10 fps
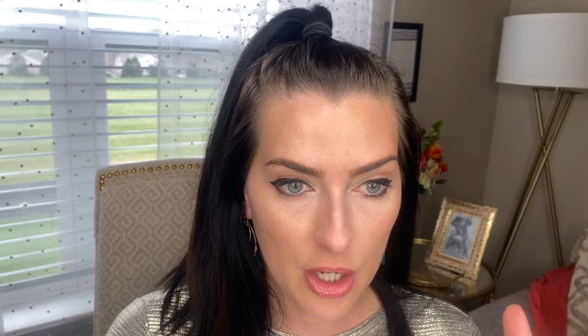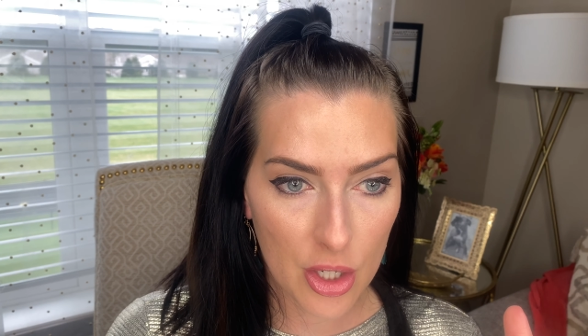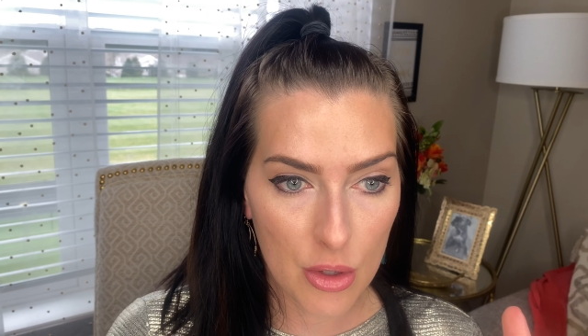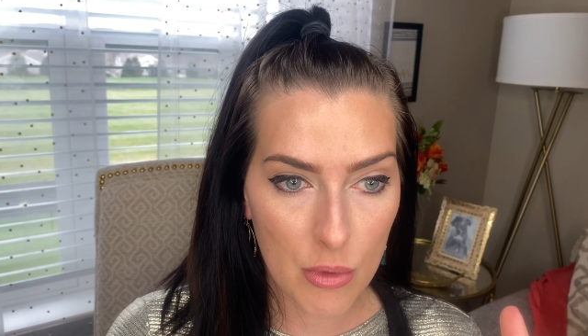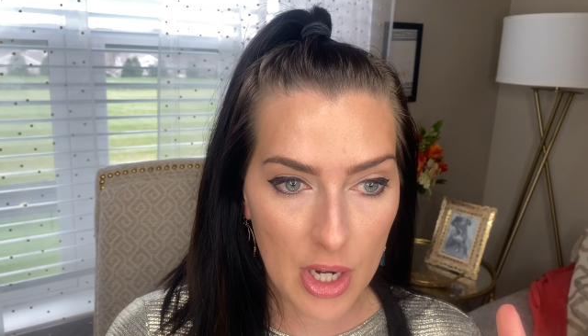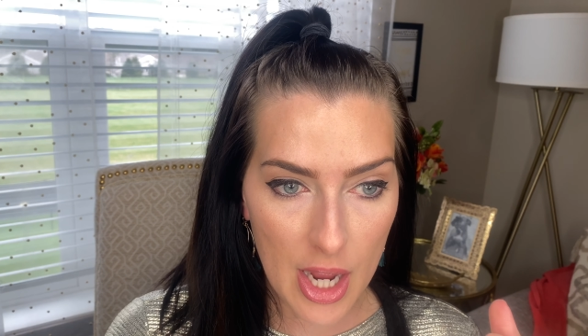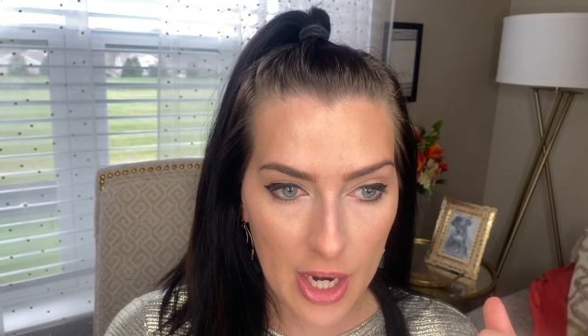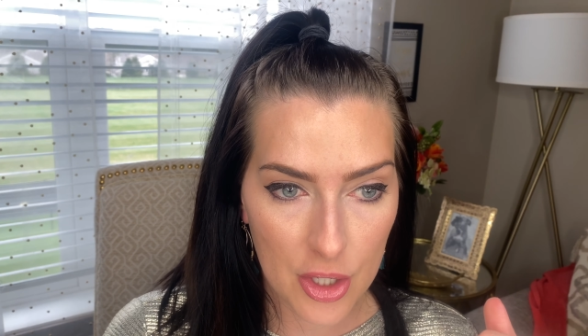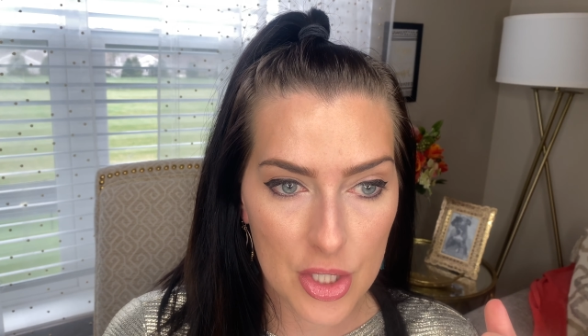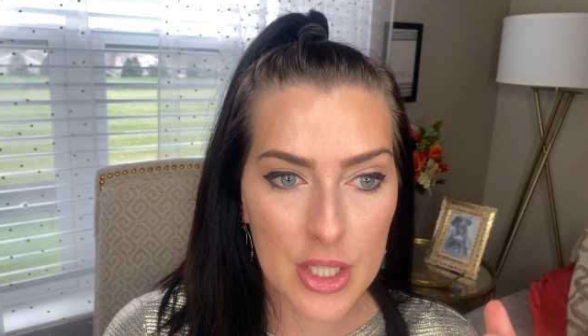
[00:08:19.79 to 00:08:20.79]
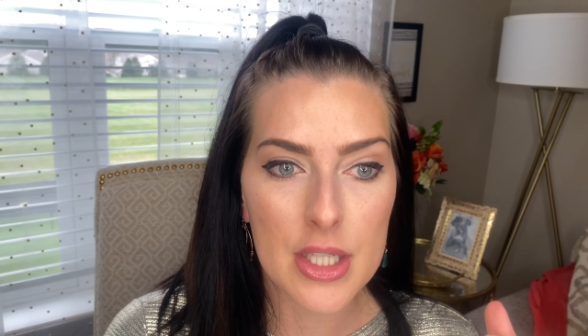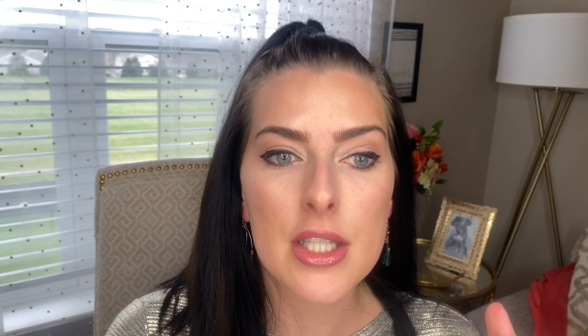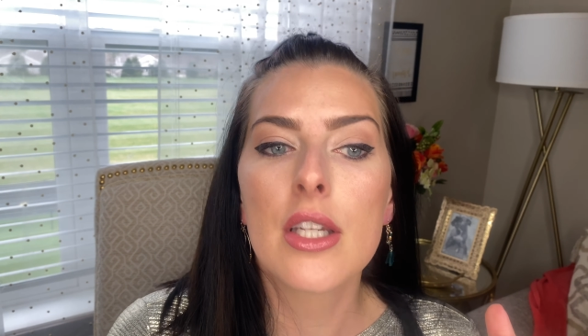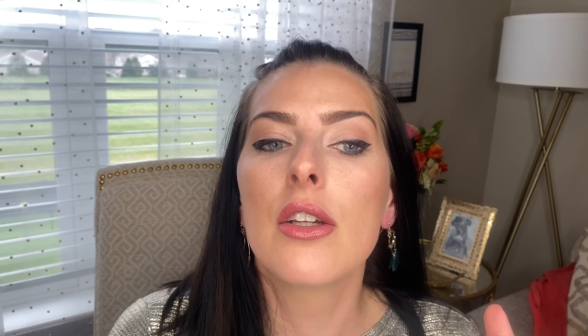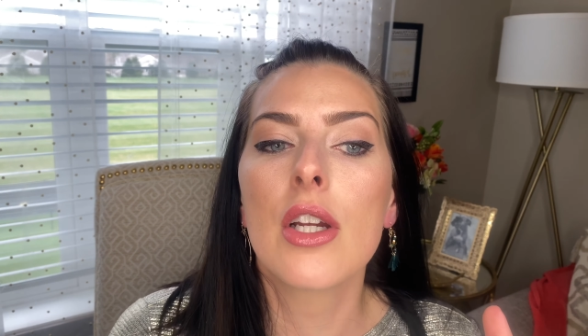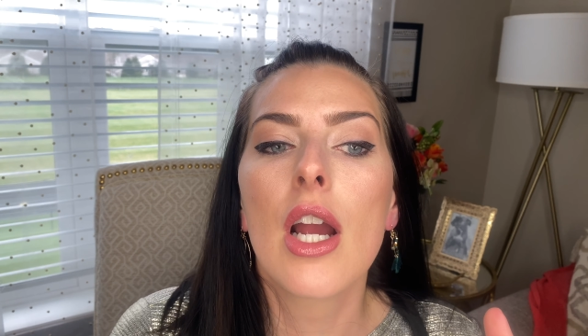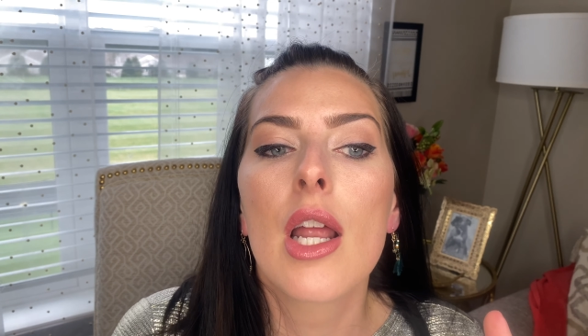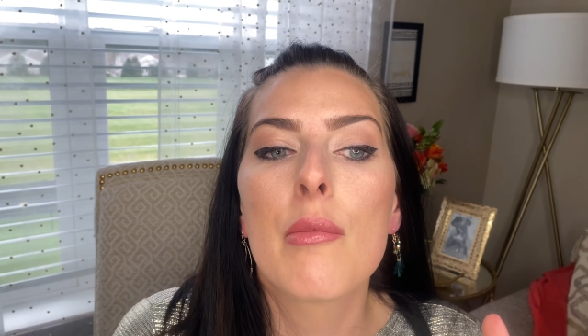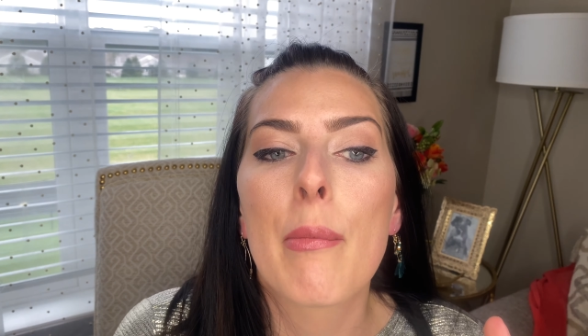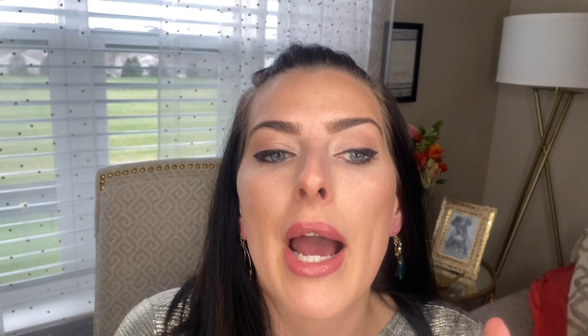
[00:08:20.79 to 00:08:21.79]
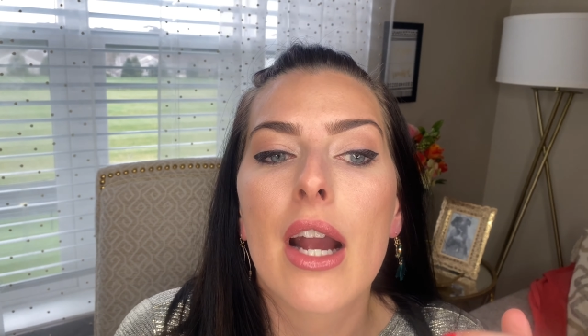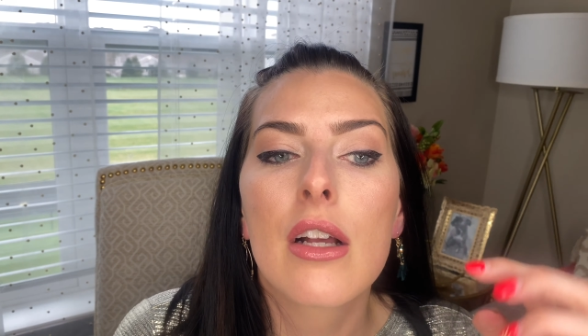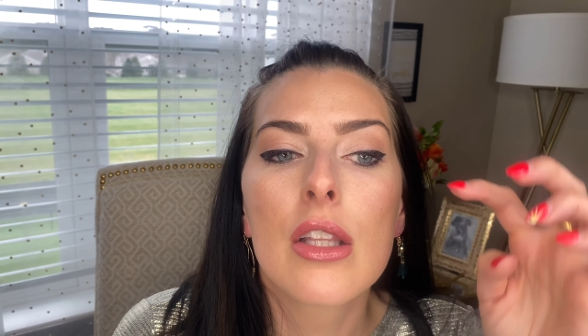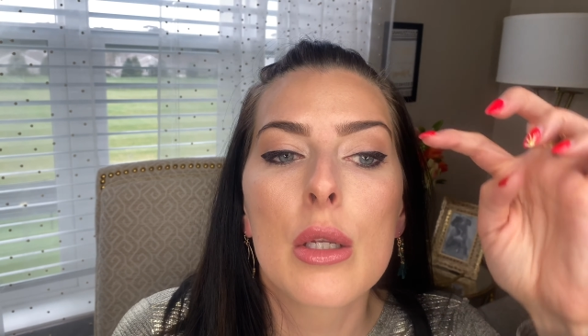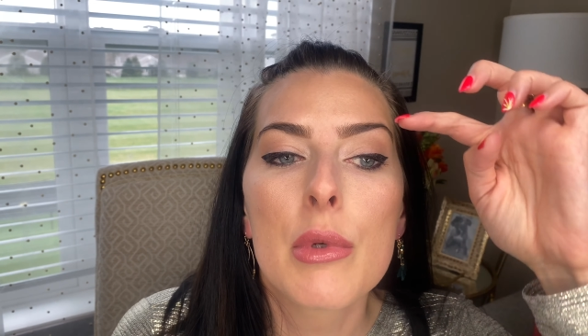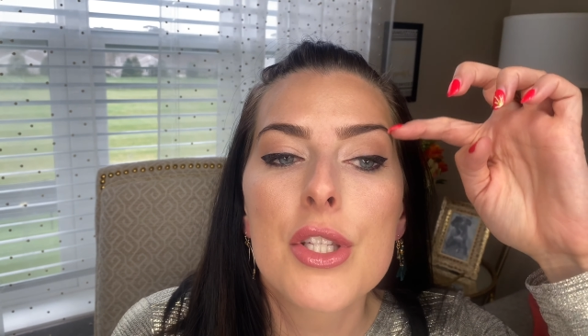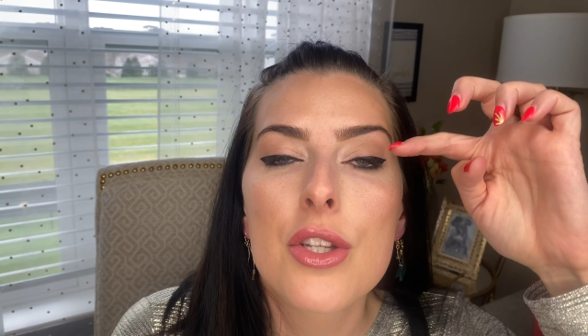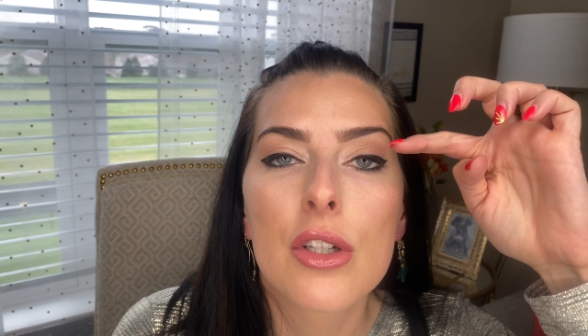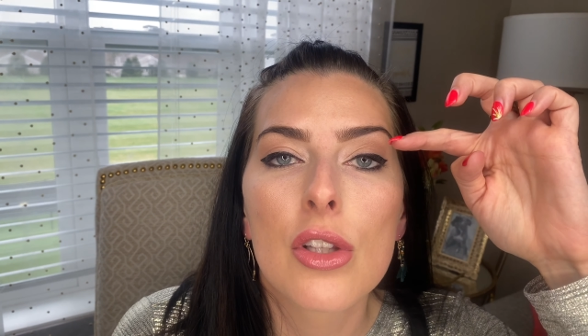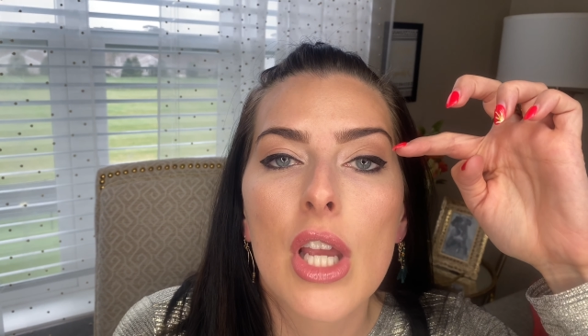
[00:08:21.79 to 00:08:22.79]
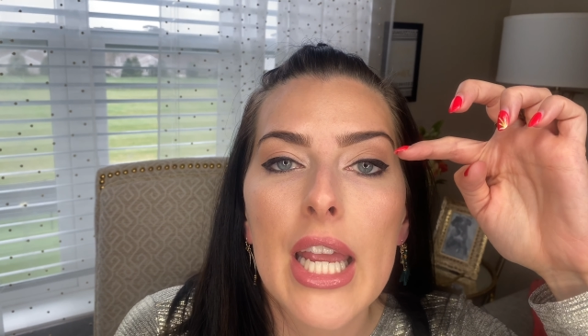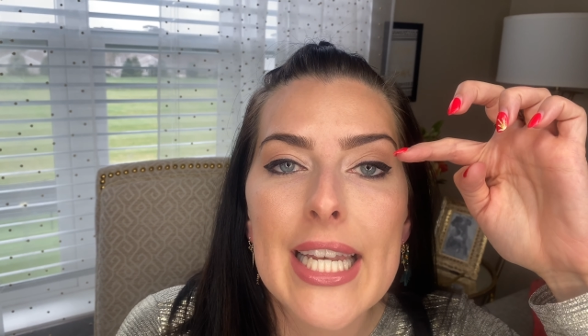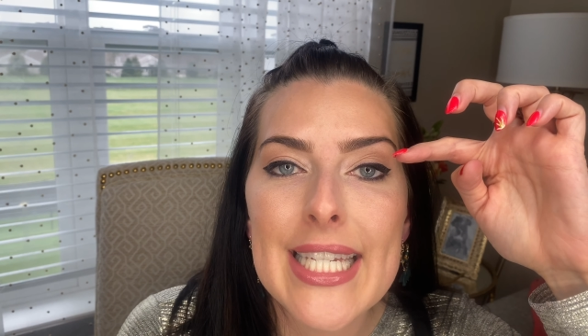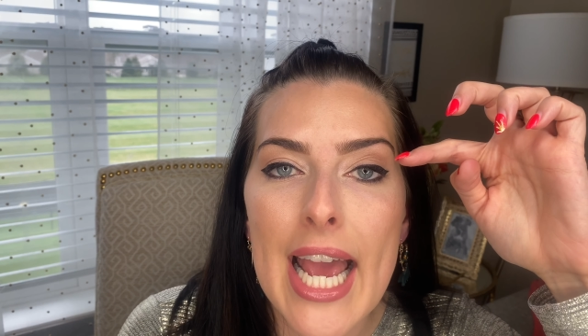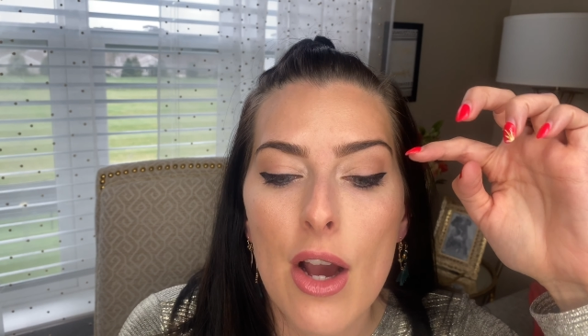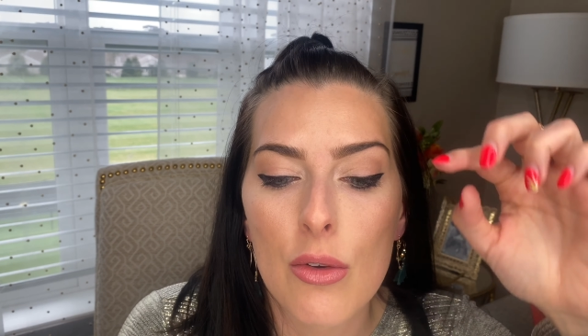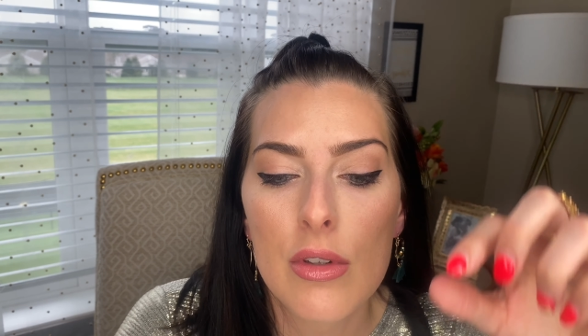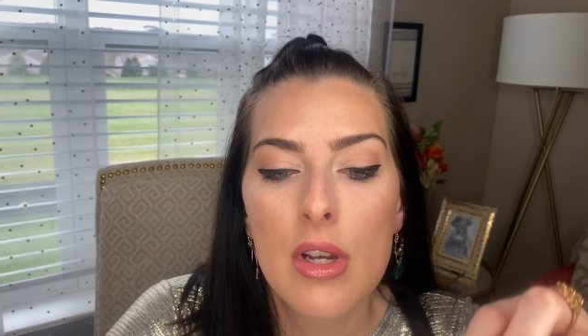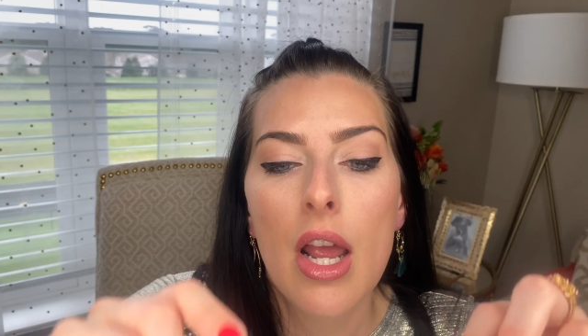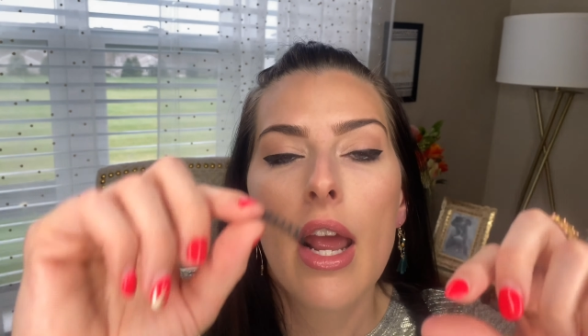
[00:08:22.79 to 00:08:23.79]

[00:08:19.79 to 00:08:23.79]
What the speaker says: You want to actually tilt your head back a little bit so you're looking down,